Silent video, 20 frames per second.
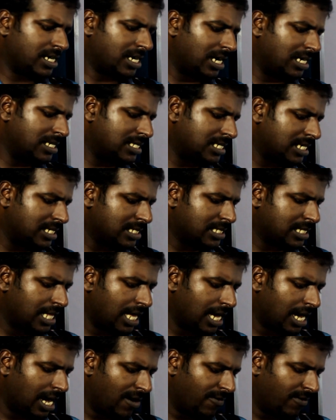concerns
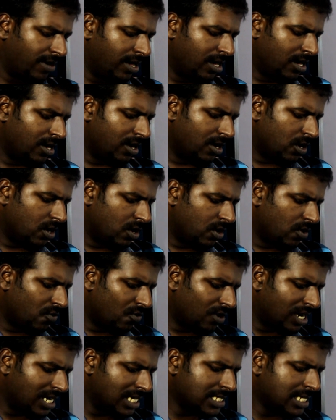they have.
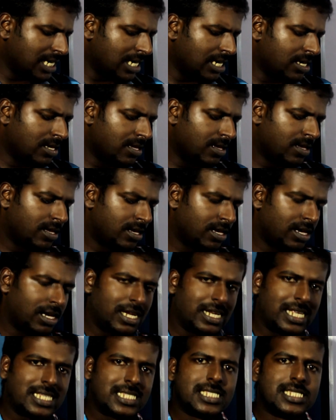One is the
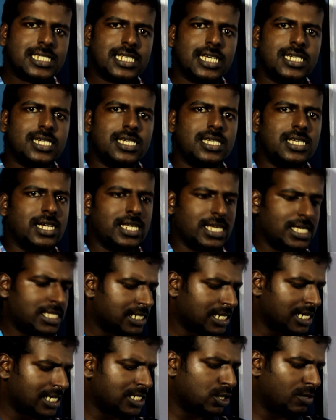
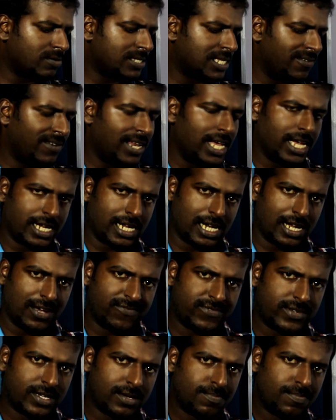registration of civil
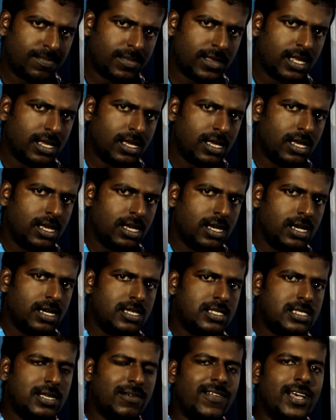aircraft.
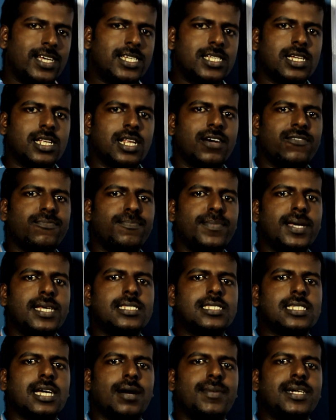Civil aircraft
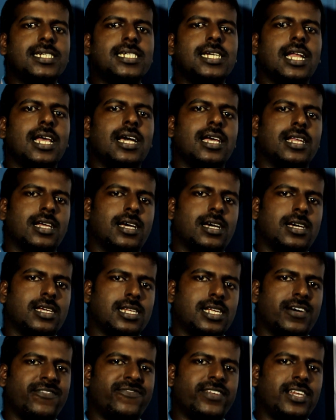means commercial
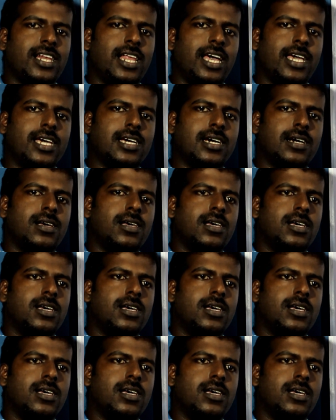aircraft like